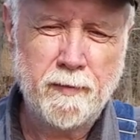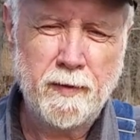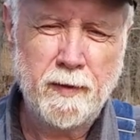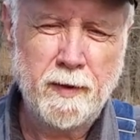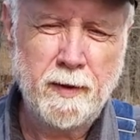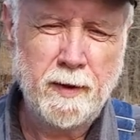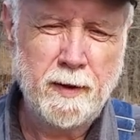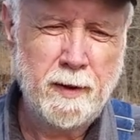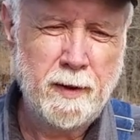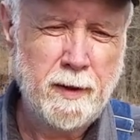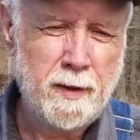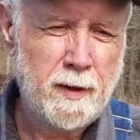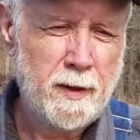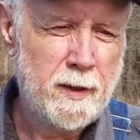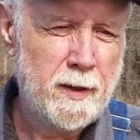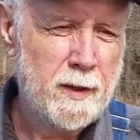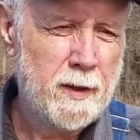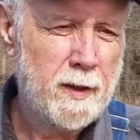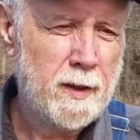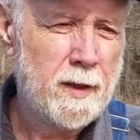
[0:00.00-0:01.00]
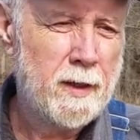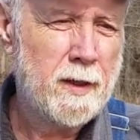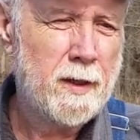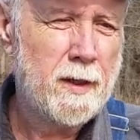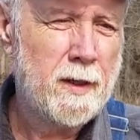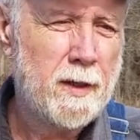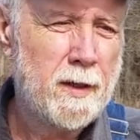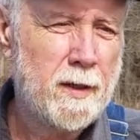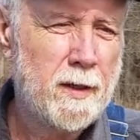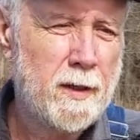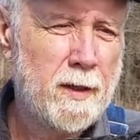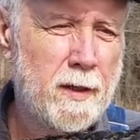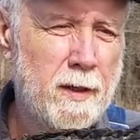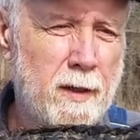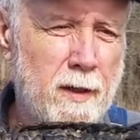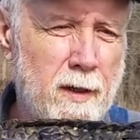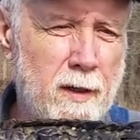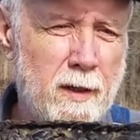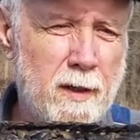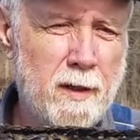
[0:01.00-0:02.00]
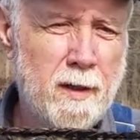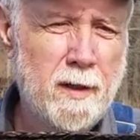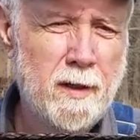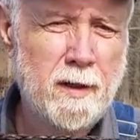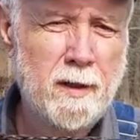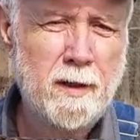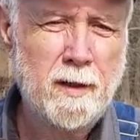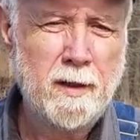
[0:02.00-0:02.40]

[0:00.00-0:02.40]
No one is speaking in this clip.